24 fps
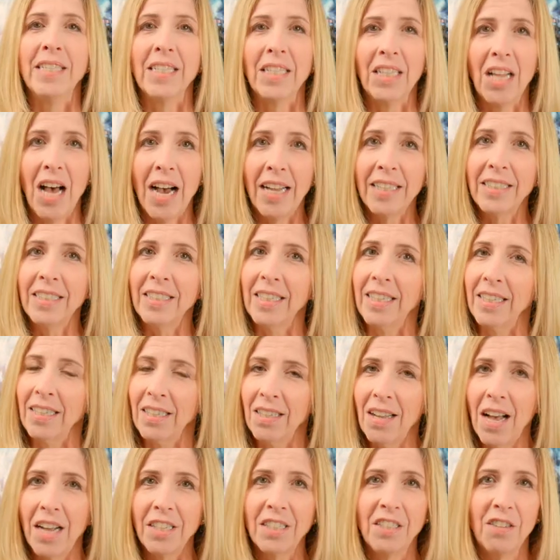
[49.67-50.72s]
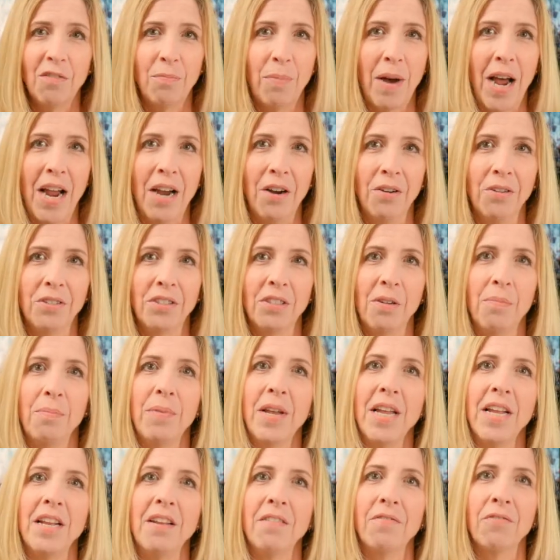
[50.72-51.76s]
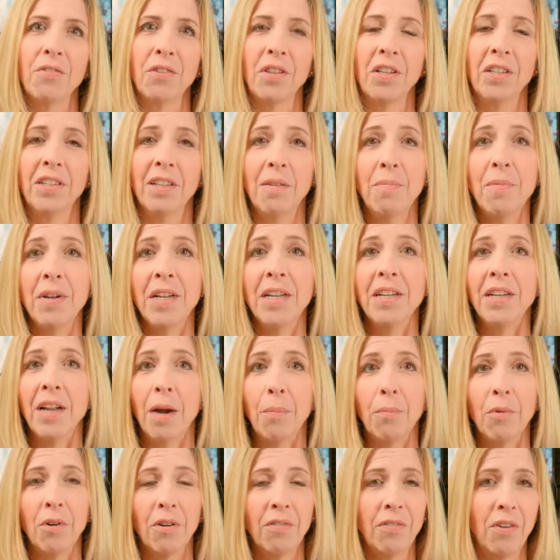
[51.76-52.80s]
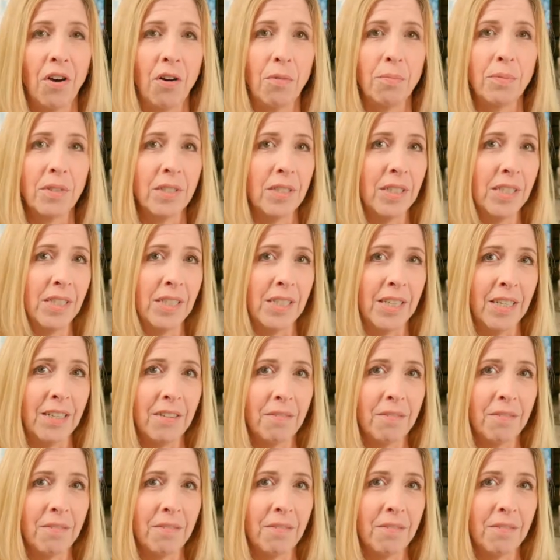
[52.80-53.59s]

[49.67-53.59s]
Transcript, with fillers: lots and lots of buyers competing for the limited number of homes listed